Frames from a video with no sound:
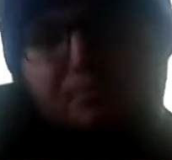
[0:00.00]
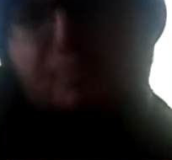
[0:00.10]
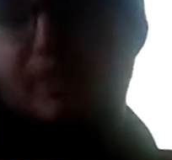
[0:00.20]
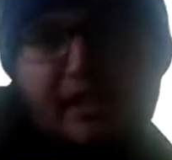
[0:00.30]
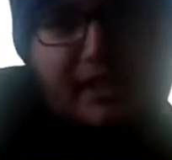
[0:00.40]

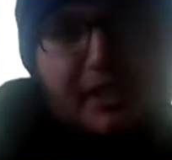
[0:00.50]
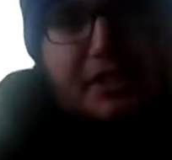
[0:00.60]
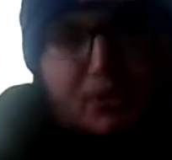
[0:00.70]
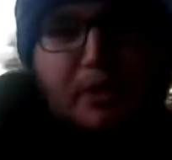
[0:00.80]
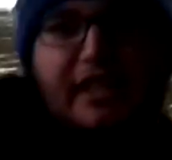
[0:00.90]
this is a
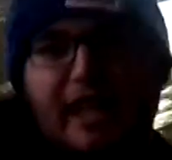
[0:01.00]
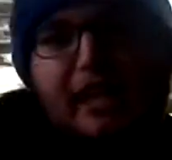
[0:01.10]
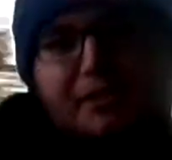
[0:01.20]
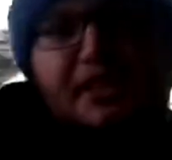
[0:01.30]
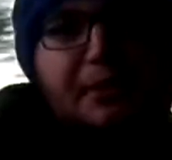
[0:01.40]
weak
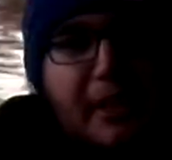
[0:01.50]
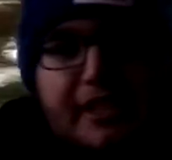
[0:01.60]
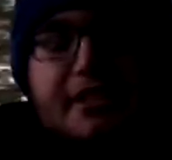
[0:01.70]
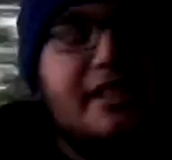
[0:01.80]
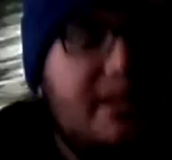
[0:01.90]
NFC West
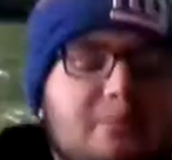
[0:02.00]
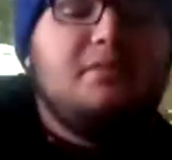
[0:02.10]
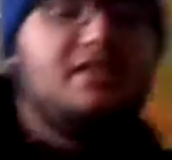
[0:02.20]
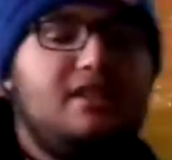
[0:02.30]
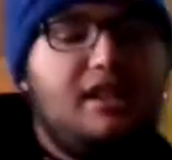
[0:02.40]
team.
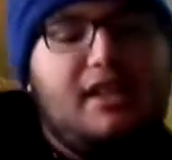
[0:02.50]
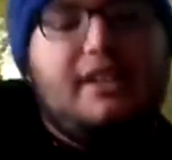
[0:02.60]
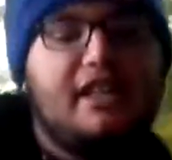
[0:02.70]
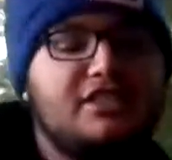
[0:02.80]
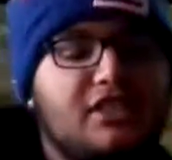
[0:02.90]
And
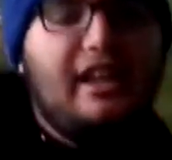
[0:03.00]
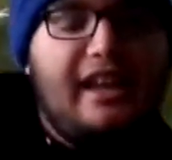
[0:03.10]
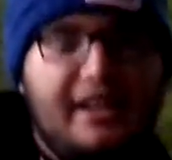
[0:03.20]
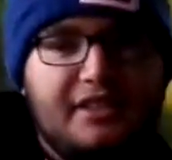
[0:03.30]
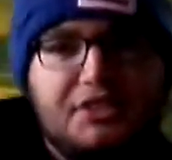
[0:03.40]
against the
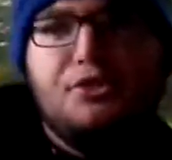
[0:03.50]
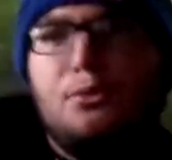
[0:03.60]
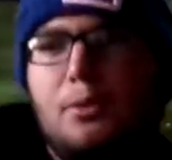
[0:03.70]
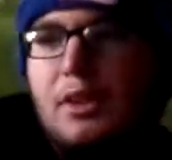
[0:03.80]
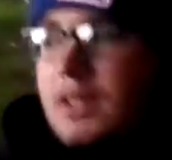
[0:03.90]
Lions, who
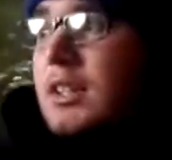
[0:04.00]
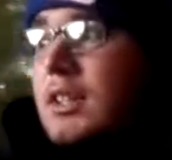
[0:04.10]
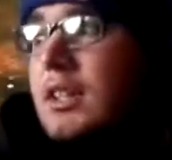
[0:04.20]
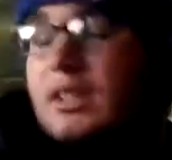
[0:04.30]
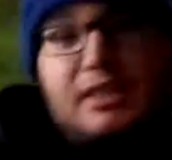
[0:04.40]

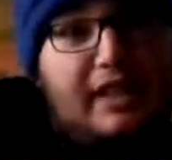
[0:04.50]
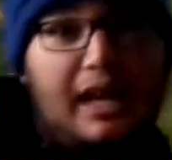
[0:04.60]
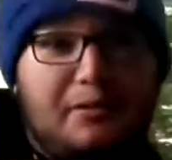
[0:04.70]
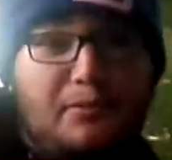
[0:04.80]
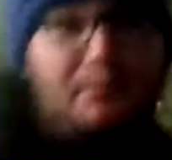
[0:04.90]
gave
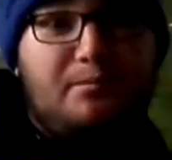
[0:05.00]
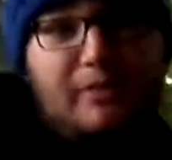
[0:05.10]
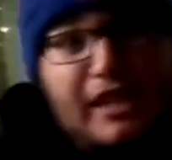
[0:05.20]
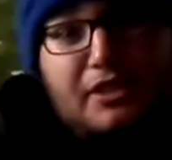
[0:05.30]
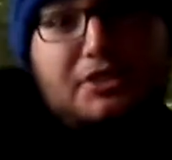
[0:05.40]
the
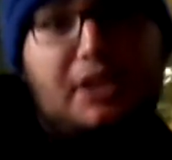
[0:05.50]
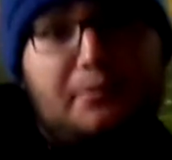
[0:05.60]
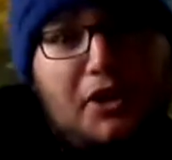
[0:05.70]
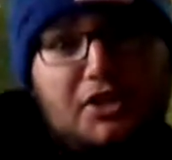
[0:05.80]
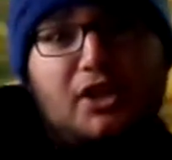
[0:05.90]
Eagles their
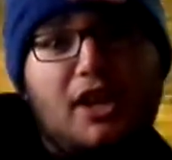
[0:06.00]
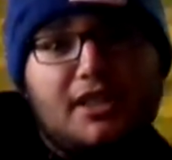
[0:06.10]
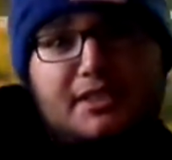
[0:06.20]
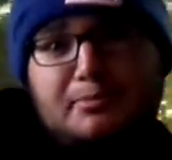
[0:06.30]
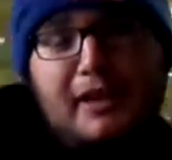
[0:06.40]
first loss
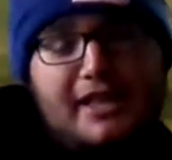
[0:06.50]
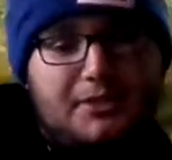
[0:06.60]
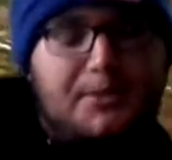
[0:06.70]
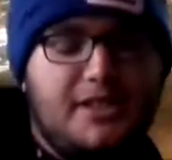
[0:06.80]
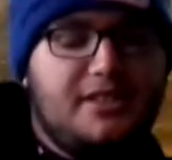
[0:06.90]
this past
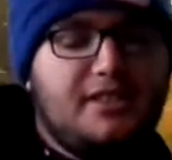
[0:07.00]
week.